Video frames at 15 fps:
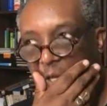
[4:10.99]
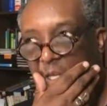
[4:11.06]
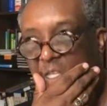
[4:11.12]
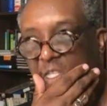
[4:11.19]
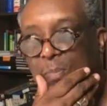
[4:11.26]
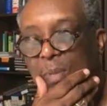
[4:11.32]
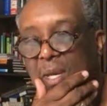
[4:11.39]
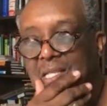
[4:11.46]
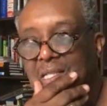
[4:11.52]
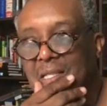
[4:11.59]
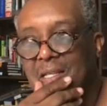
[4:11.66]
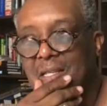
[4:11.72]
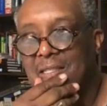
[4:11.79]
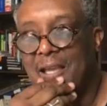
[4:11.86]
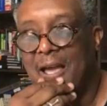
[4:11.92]
speaks to
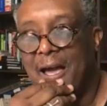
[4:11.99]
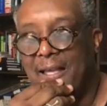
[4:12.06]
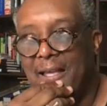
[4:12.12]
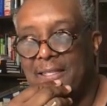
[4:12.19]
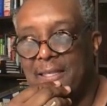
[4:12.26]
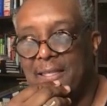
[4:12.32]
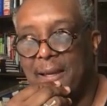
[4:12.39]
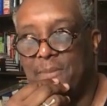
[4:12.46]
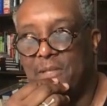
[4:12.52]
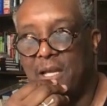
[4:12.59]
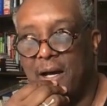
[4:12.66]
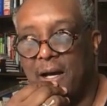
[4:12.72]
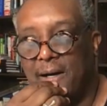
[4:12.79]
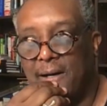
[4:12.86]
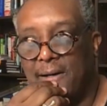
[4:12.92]
this concept
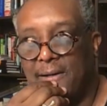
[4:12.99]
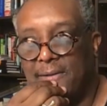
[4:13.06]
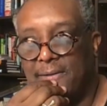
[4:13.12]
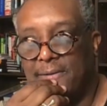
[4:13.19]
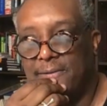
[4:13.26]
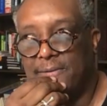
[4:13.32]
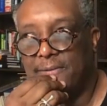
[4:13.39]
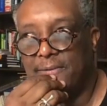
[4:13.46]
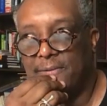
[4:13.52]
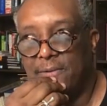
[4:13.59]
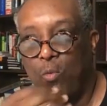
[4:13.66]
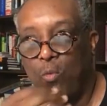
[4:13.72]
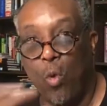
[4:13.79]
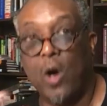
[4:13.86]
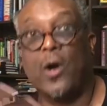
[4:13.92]
of
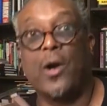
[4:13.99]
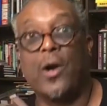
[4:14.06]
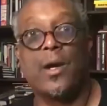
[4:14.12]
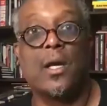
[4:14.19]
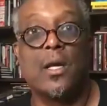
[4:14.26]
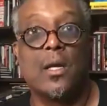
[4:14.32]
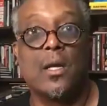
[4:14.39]
work,